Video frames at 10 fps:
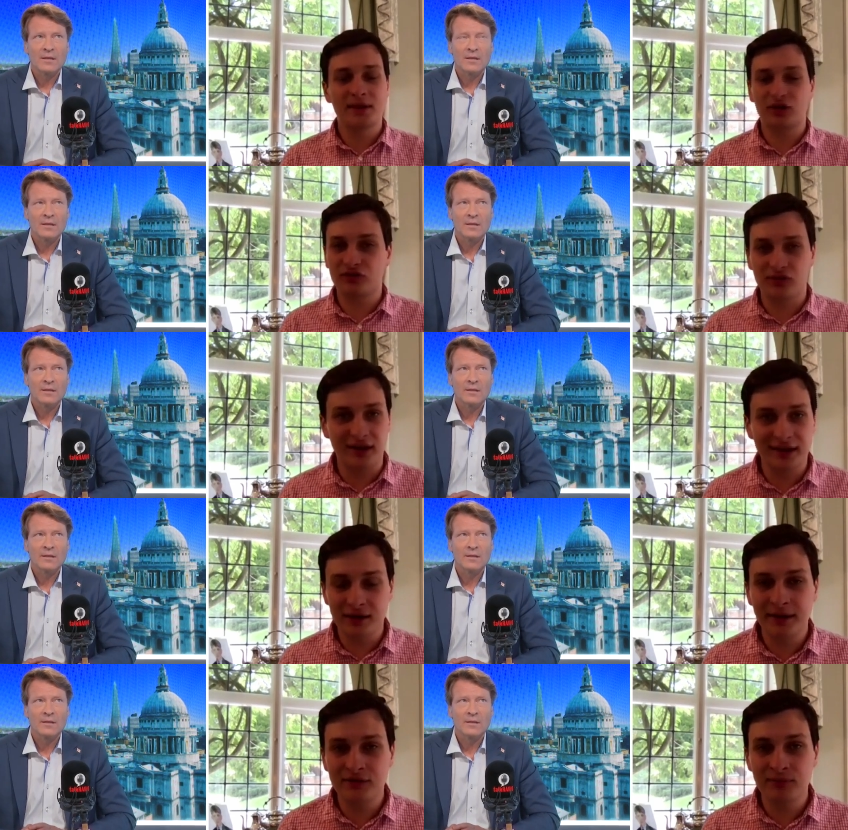Speaker 1: Because for a little
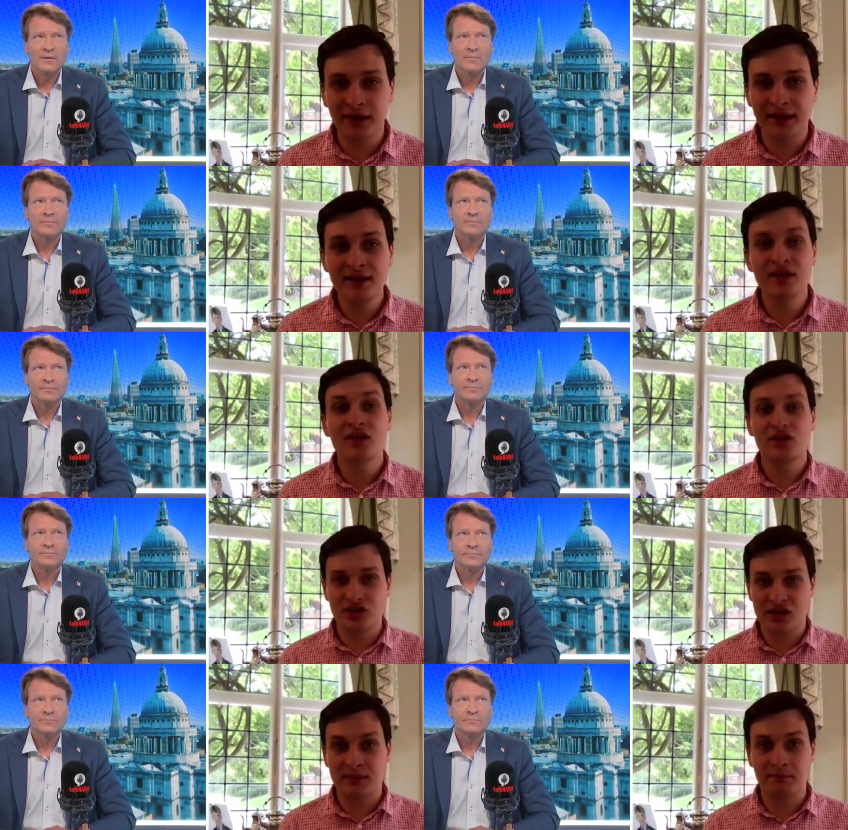bit of money,
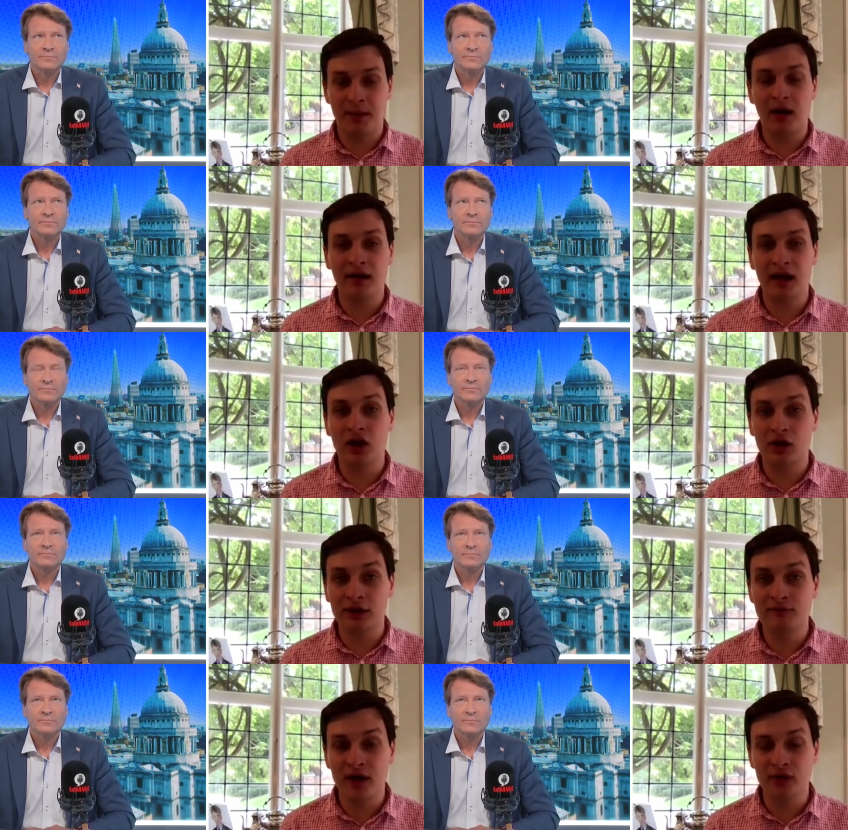you can buy a lot of
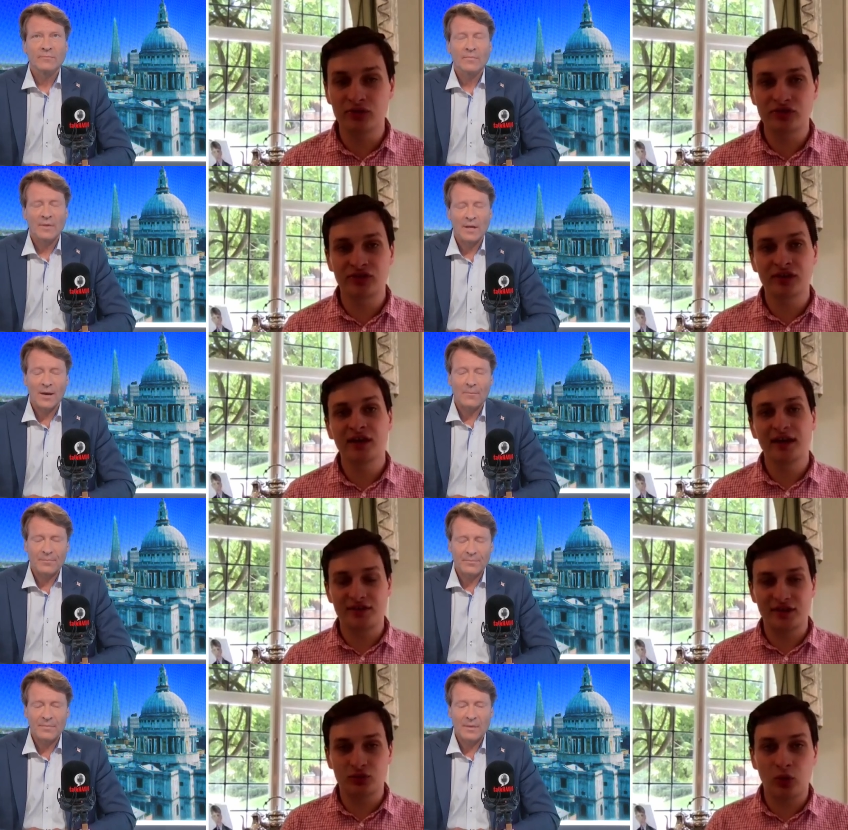votes yep. in
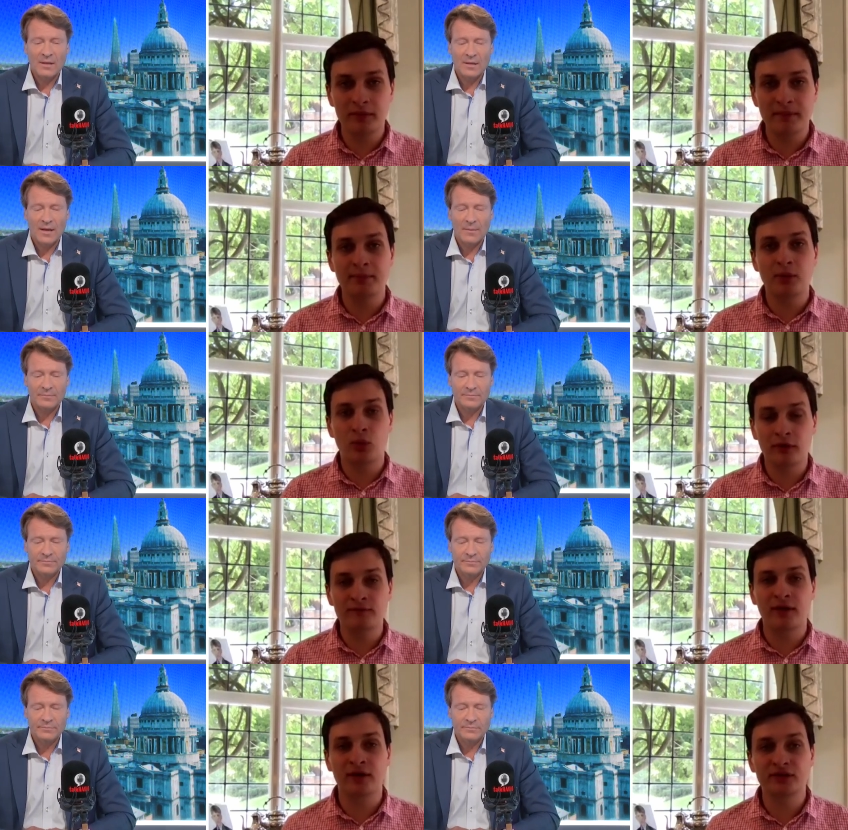these one member, yep. one
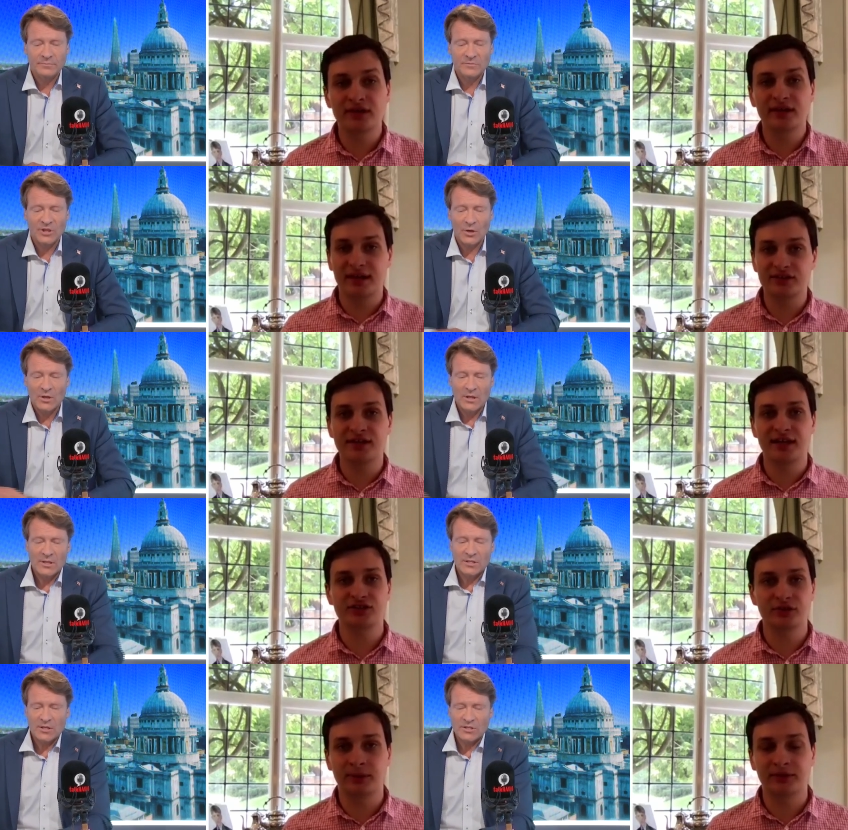vote
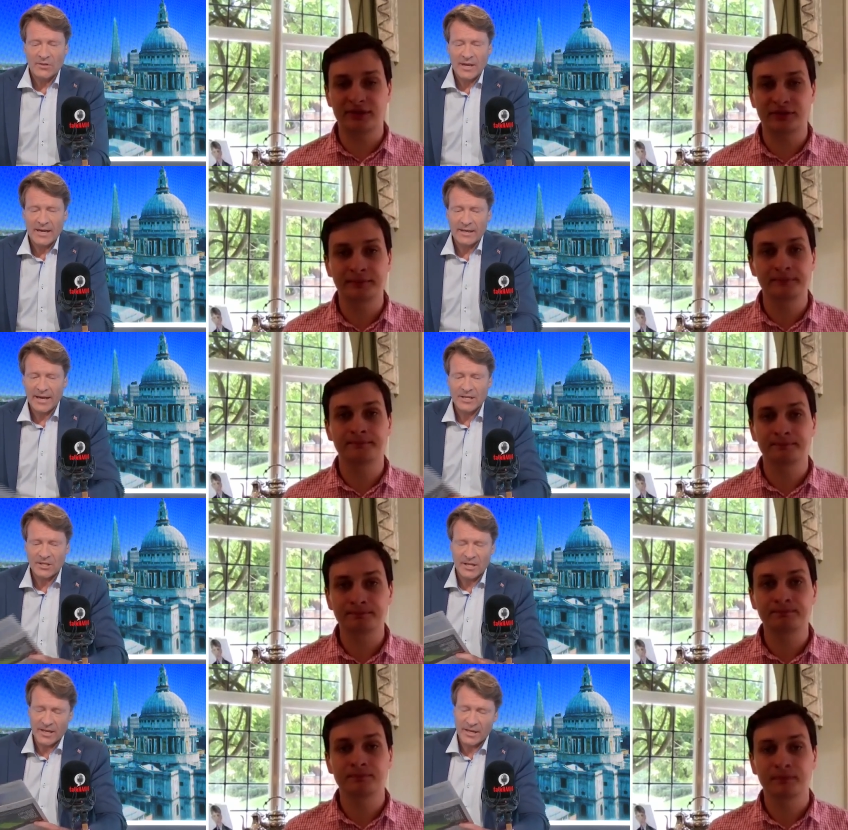
Speaker 2: international. So, so, so, the
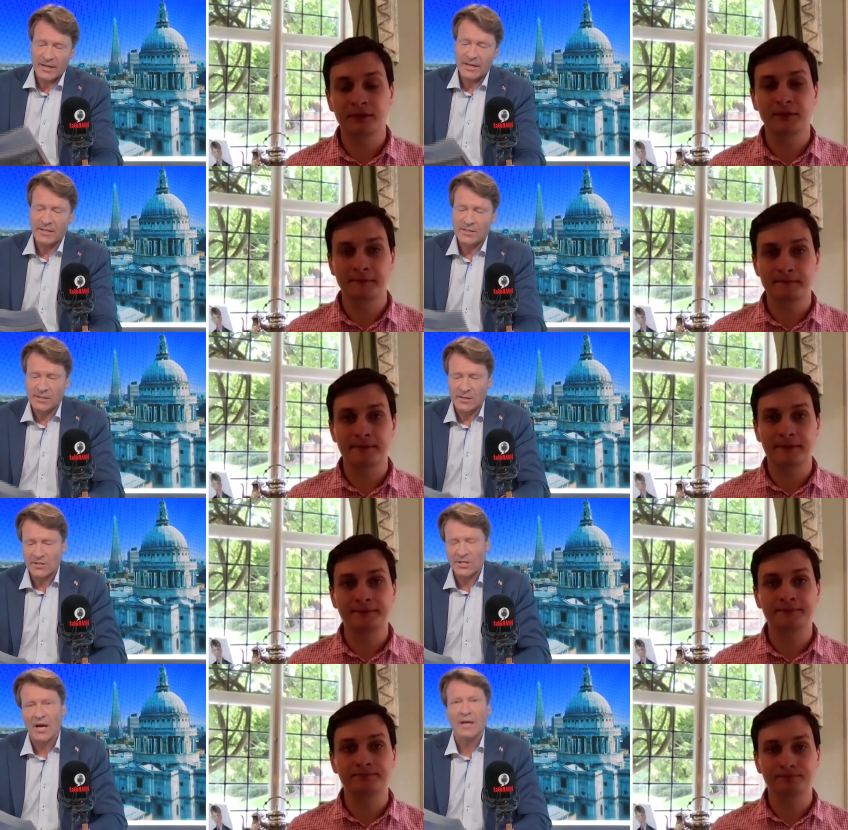allegation here is that
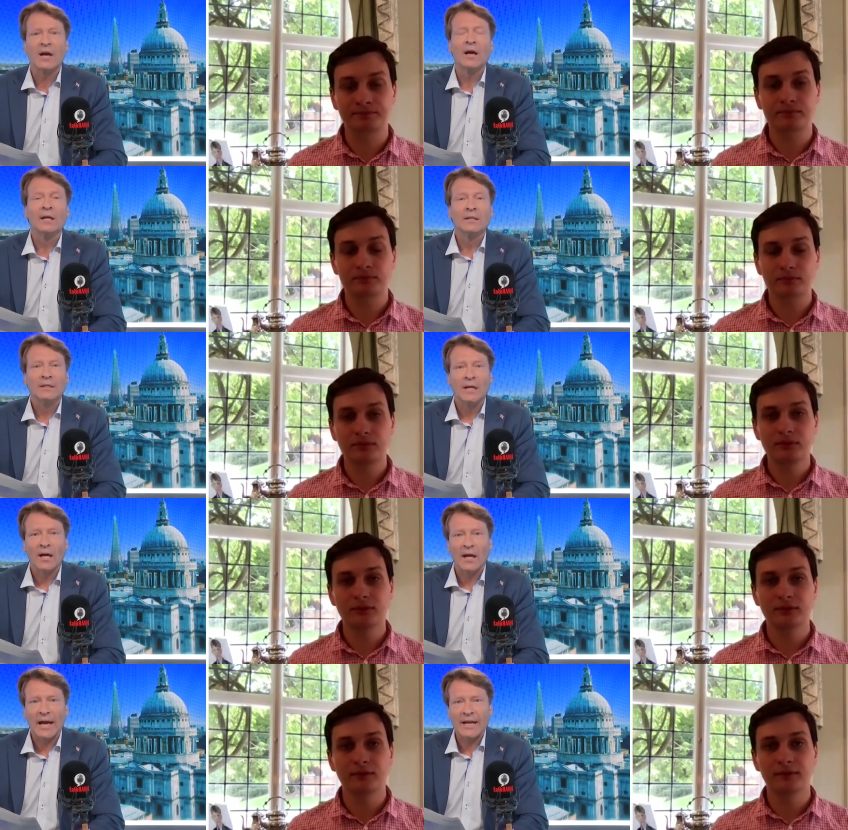China
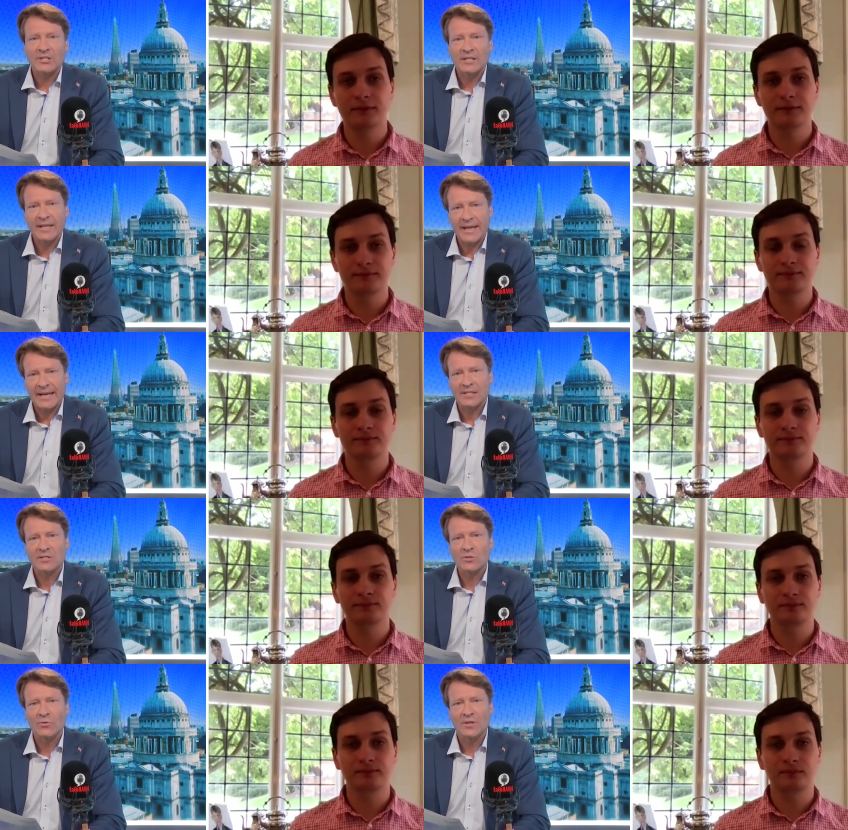uh, actually
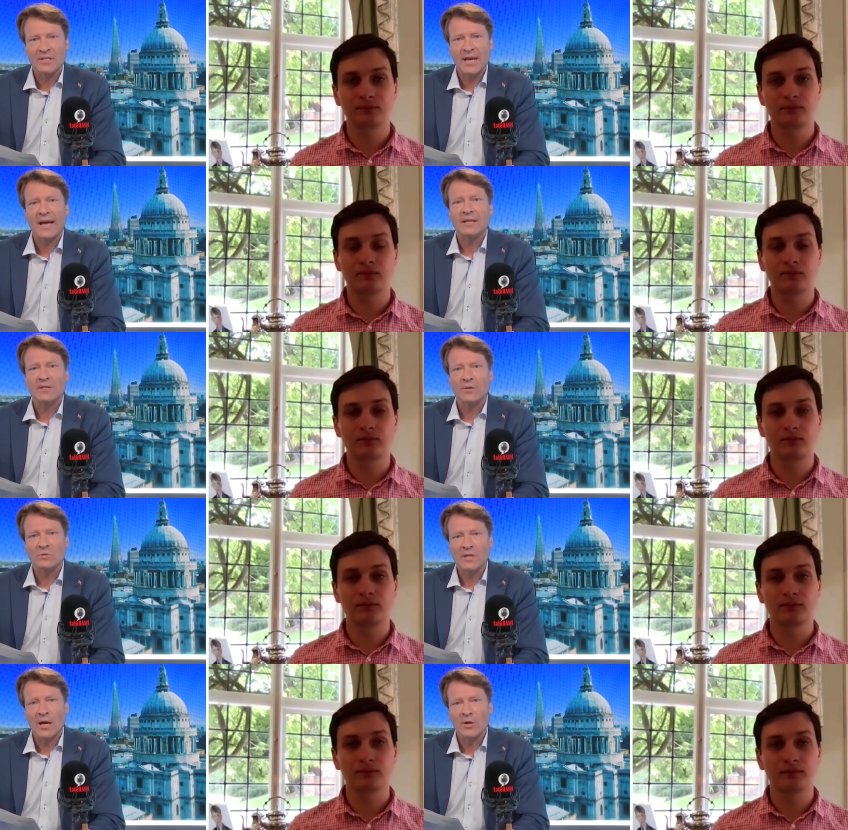cancelled the debt that
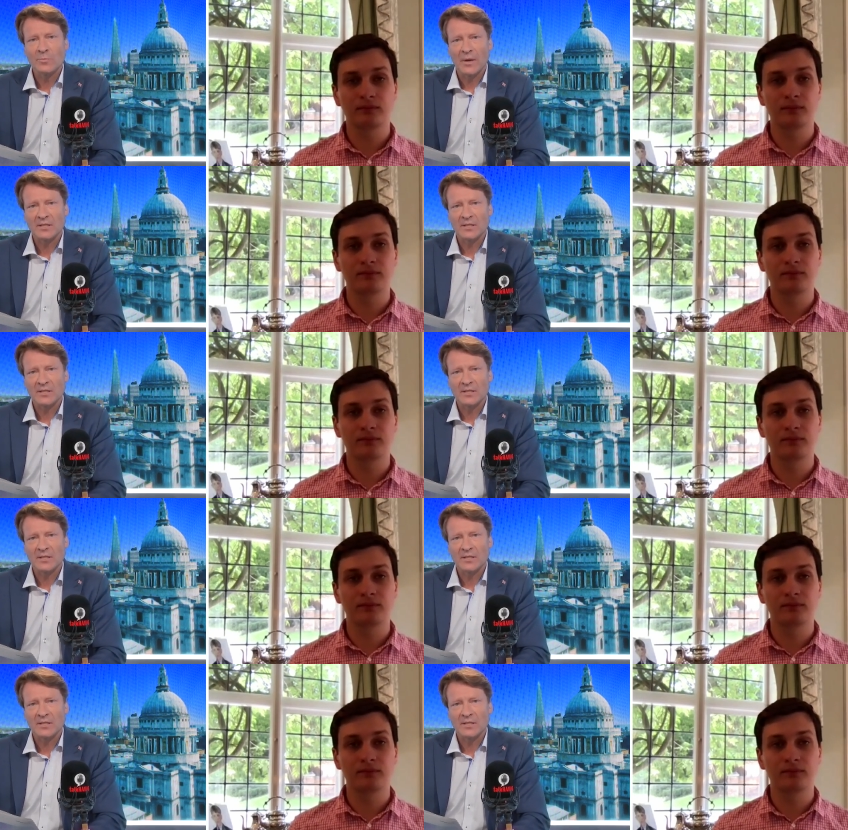was owed